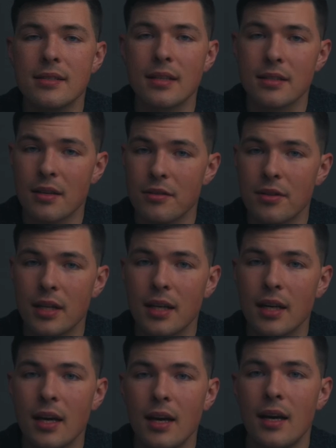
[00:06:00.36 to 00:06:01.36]

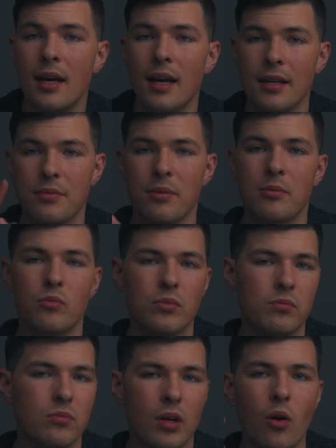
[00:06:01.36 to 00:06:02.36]
600. That's what I'm
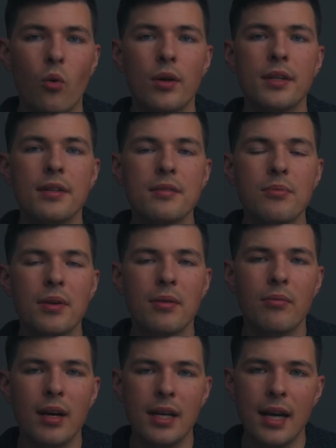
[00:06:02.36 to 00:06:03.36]
recording this
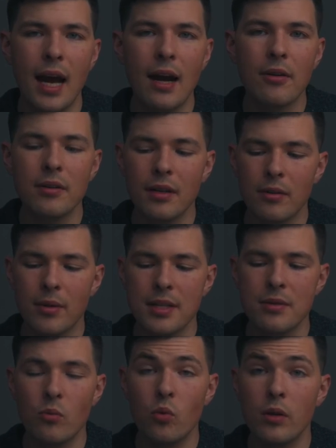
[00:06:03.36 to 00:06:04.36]
with right now. Otherwise
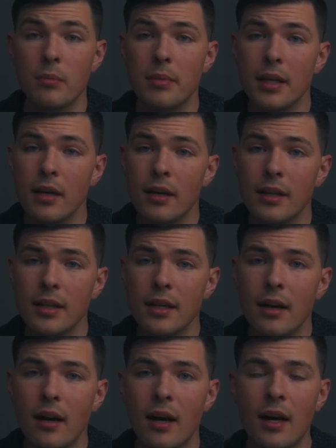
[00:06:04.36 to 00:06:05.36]
it would be on
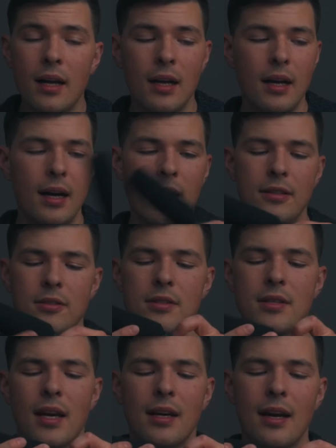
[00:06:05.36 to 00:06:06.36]
here. And you
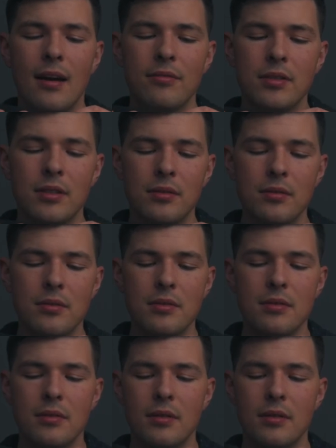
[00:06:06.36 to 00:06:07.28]
just kind of have to use